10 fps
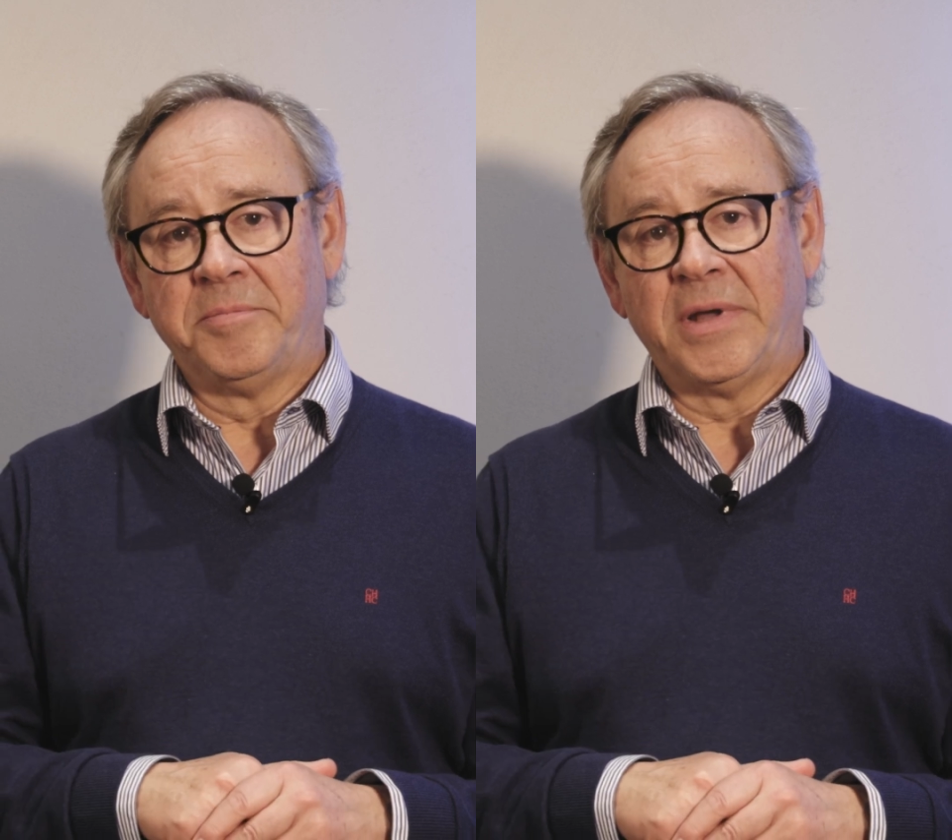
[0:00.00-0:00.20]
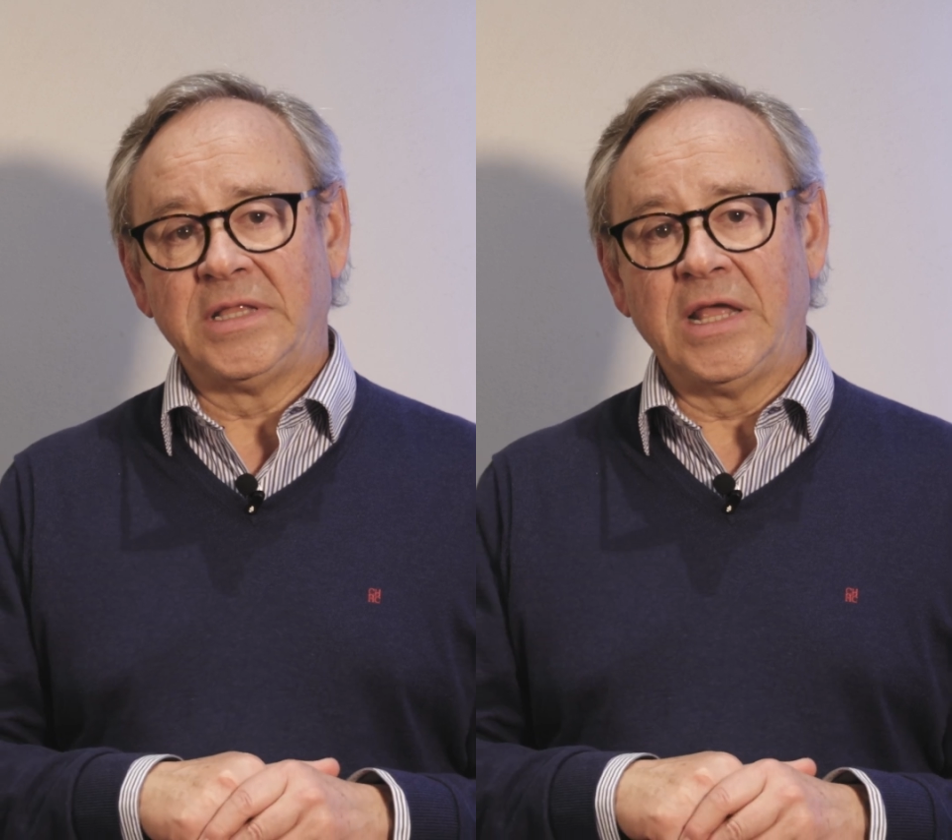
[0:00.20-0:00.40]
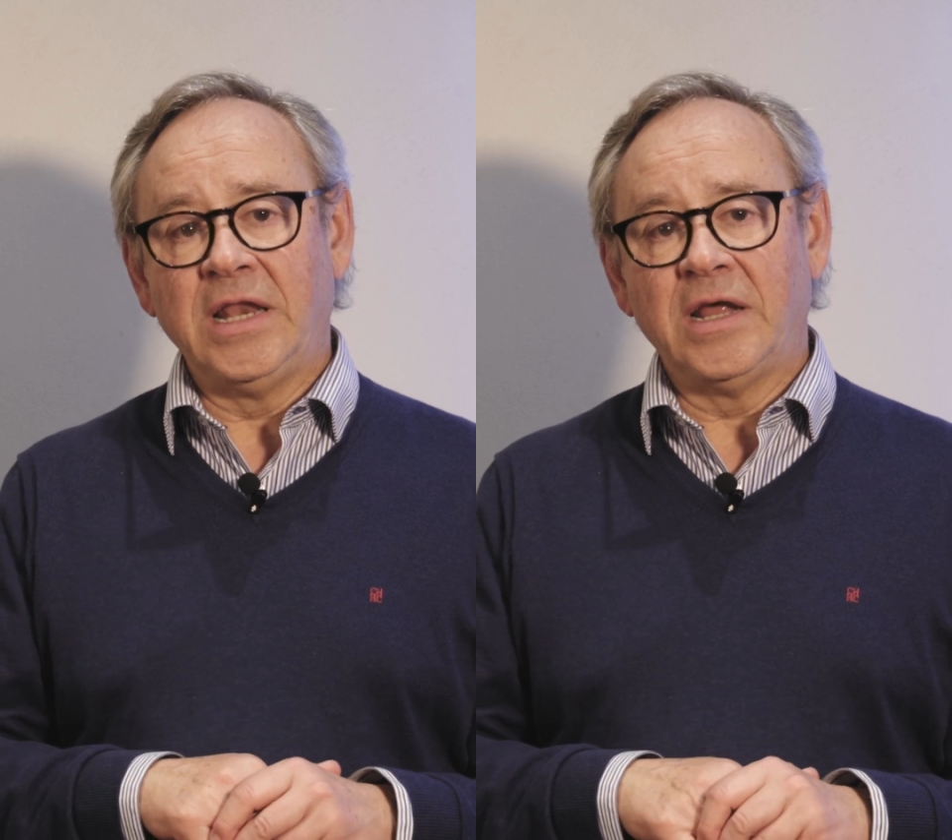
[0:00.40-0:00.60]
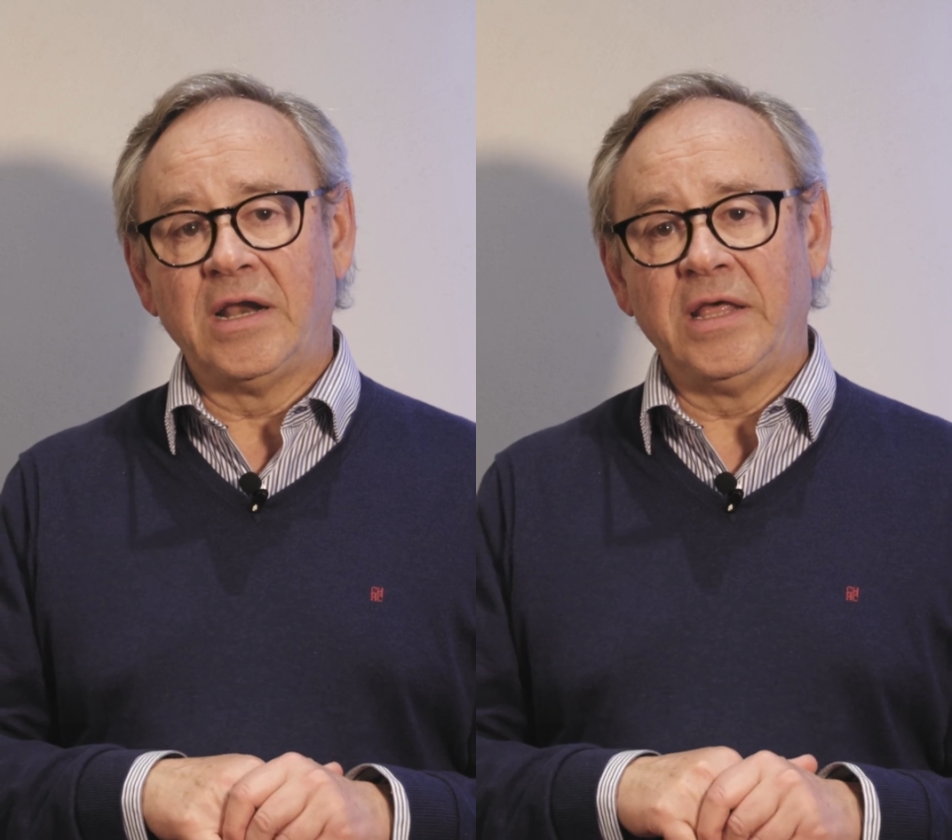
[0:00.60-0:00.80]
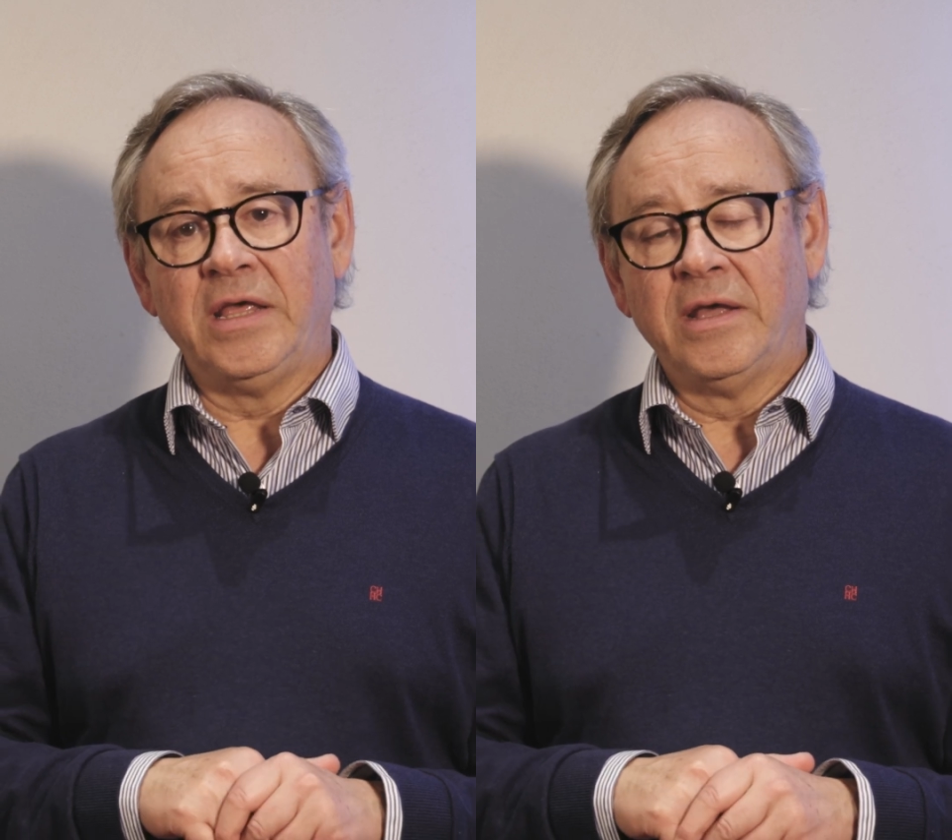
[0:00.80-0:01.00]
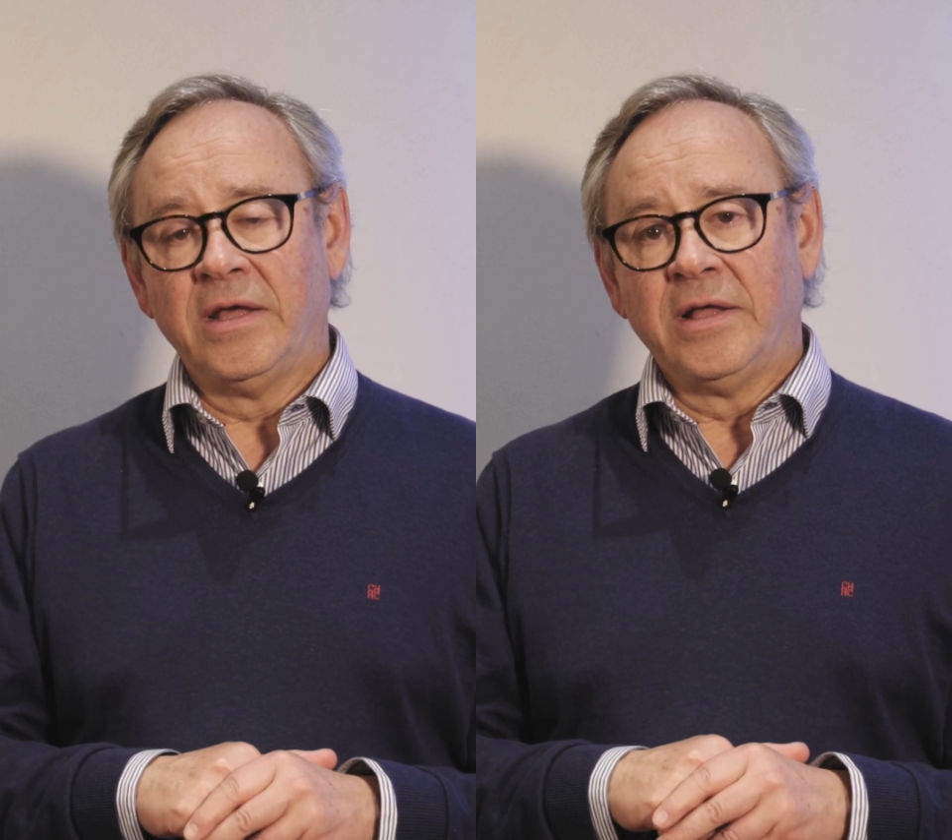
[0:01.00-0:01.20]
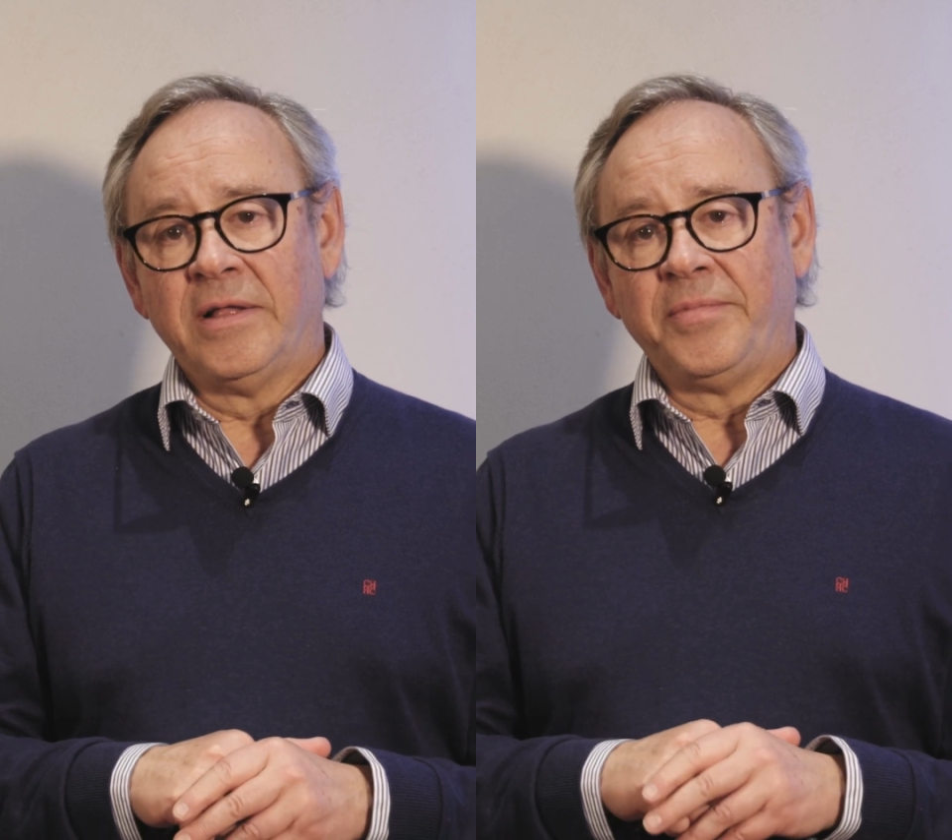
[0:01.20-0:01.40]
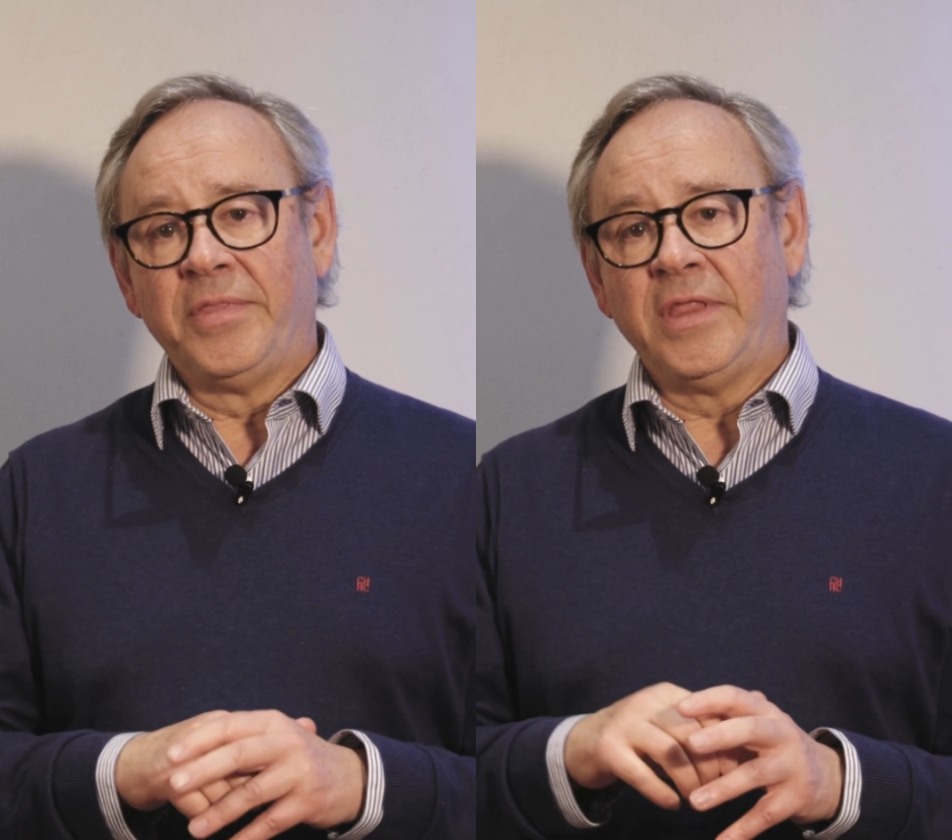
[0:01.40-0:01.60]
But clearly,
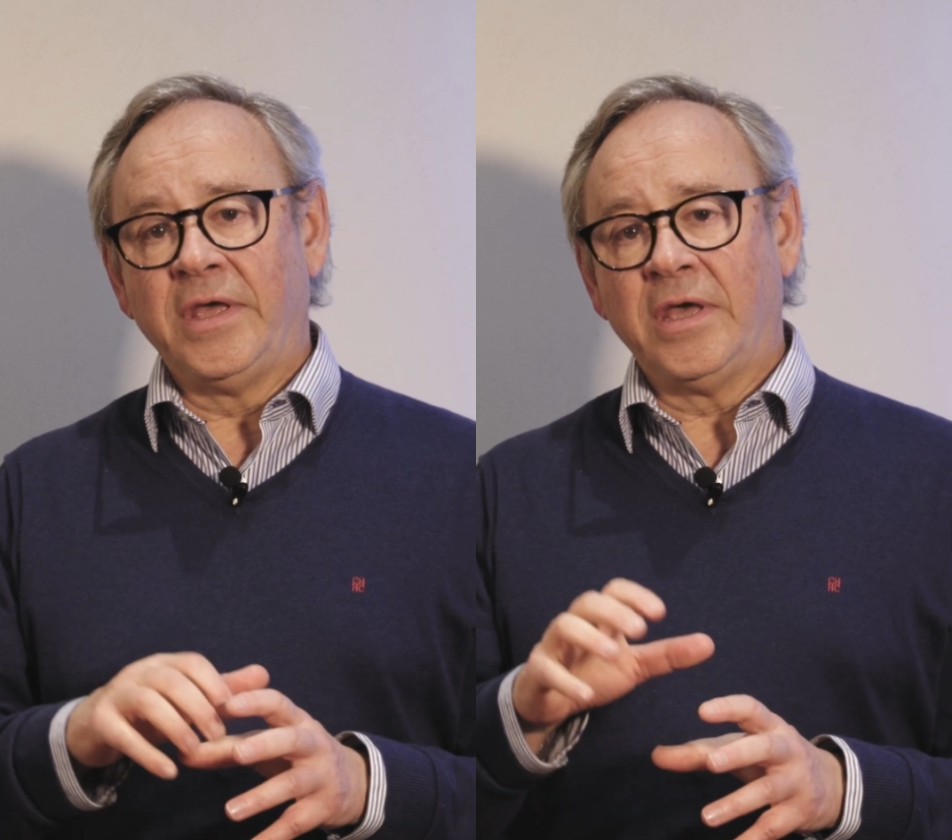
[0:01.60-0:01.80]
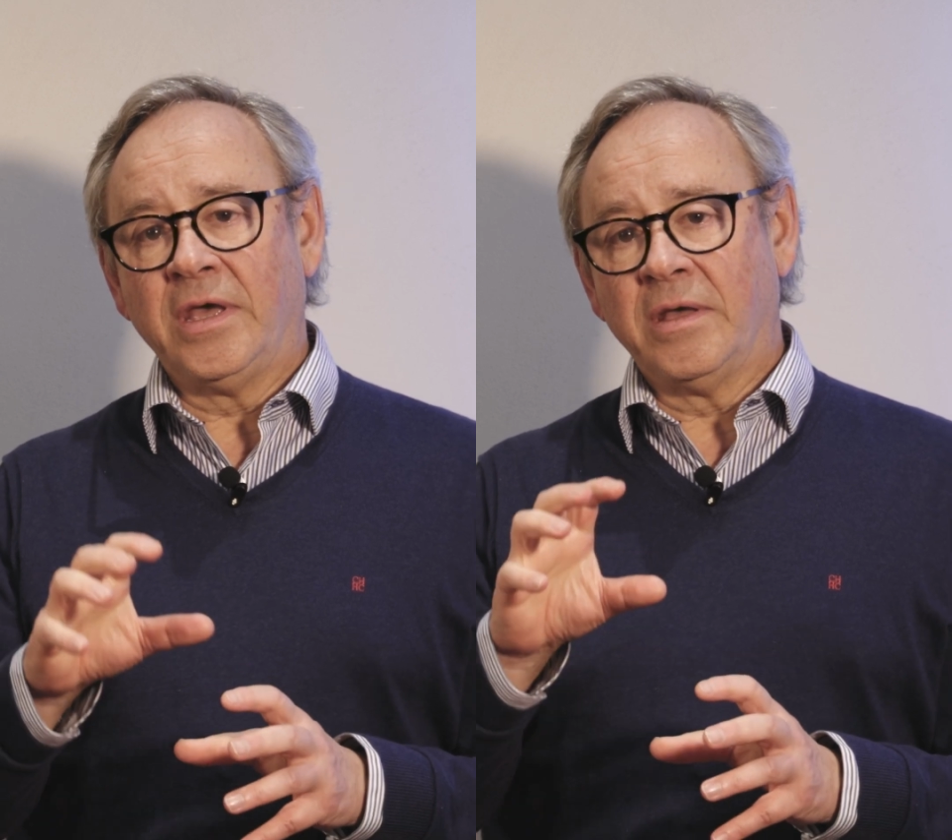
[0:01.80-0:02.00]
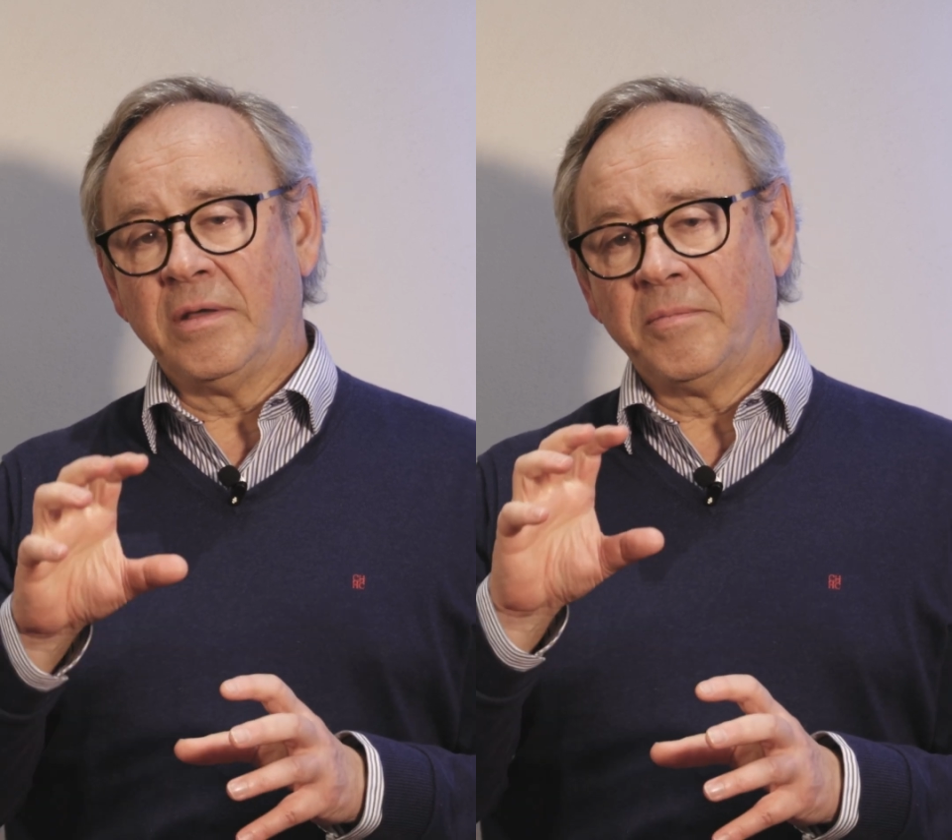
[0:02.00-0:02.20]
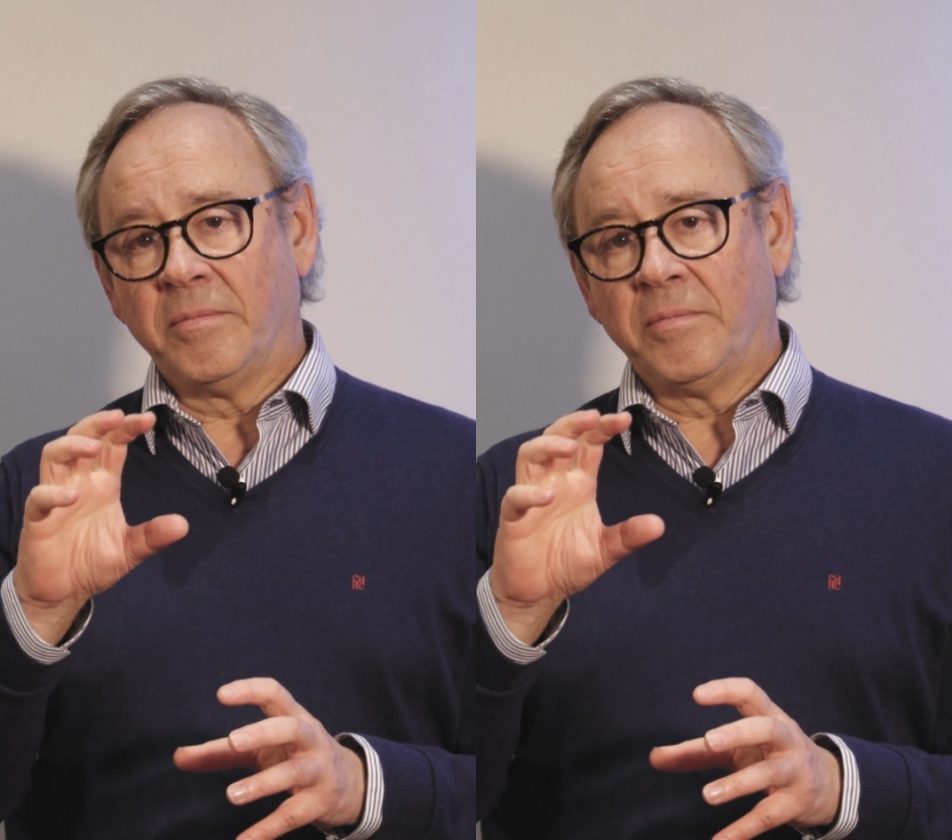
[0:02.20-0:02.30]
the